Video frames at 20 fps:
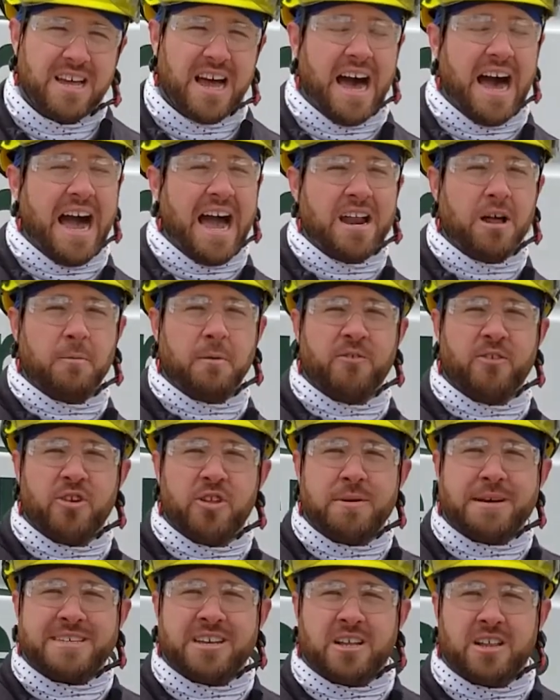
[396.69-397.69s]
I don't prefer them
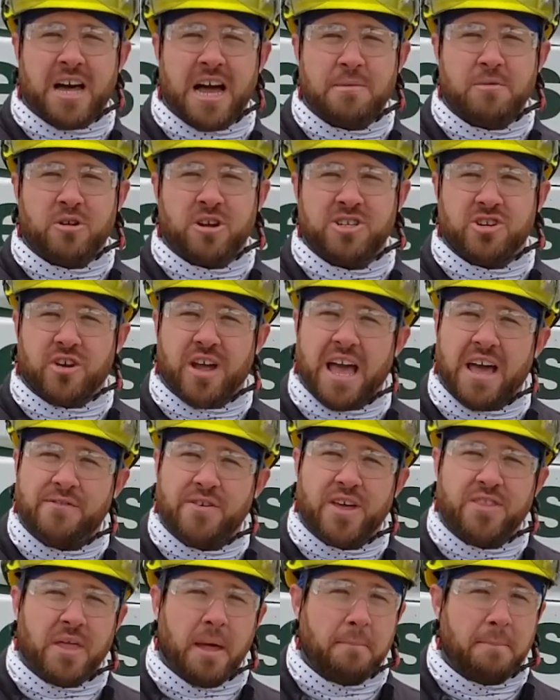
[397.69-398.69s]
as a climber because they're heavy
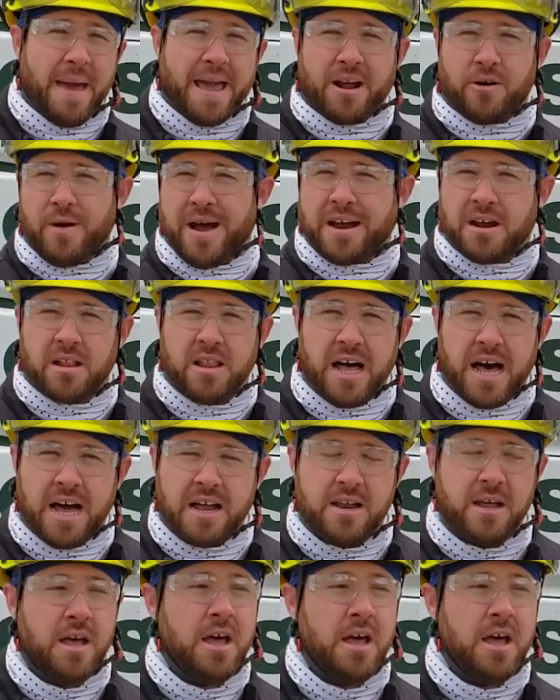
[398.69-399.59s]
and they bang around a lot.